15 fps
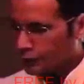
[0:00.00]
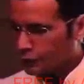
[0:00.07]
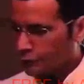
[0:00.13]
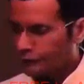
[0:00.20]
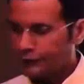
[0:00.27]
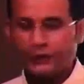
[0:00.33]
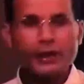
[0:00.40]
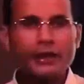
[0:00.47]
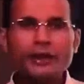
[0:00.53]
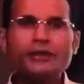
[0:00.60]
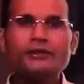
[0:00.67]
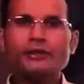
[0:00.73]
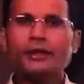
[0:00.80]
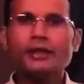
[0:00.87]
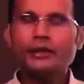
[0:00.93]
of steady
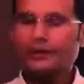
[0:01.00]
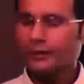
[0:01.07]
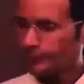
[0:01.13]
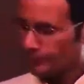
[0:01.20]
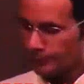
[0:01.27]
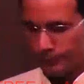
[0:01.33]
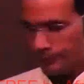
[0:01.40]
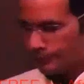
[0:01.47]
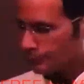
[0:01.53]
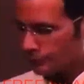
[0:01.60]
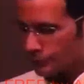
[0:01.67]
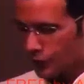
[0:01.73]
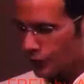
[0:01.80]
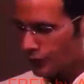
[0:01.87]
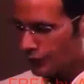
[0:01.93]
state,
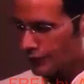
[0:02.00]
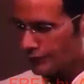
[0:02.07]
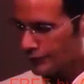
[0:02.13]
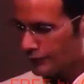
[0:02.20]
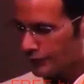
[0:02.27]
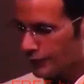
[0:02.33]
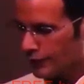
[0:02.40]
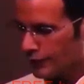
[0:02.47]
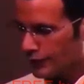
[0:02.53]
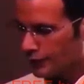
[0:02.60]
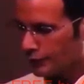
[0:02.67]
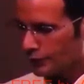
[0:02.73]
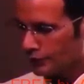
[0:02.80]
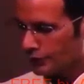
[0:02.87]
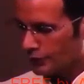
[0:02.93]
not necessarily
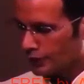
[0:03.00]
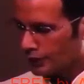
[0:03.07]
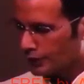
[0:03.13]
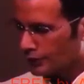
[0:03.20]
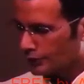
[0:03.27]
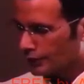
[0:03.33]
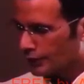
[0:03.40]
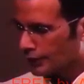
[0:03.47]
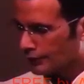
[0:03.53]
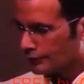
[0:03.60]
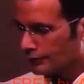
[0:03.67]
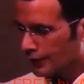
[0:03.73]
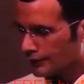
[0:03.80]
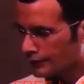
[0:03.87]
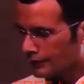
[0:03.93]

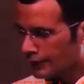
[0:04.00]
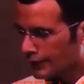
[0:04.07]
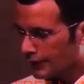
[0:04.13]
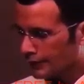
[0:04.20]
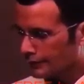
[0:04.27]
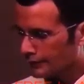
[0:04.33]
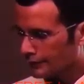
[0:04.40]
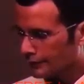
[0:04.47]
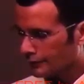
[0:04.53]
that's the case.